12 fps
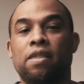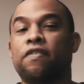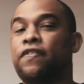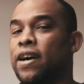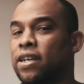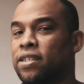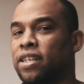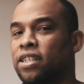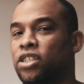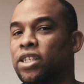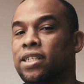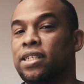The first thing
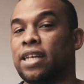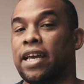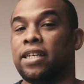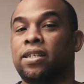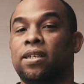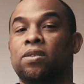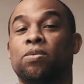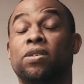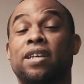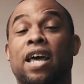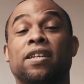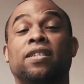she stated
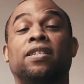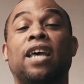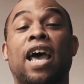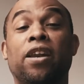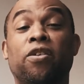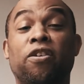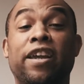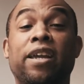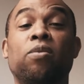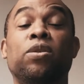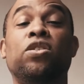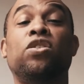was that the
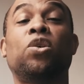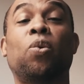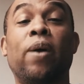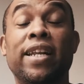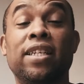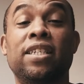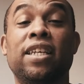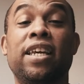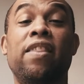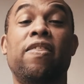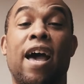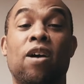salary was
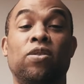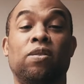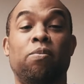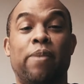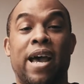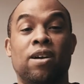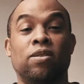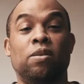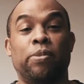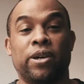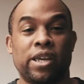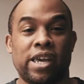
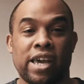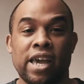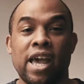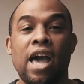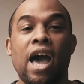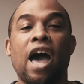£20,000 per year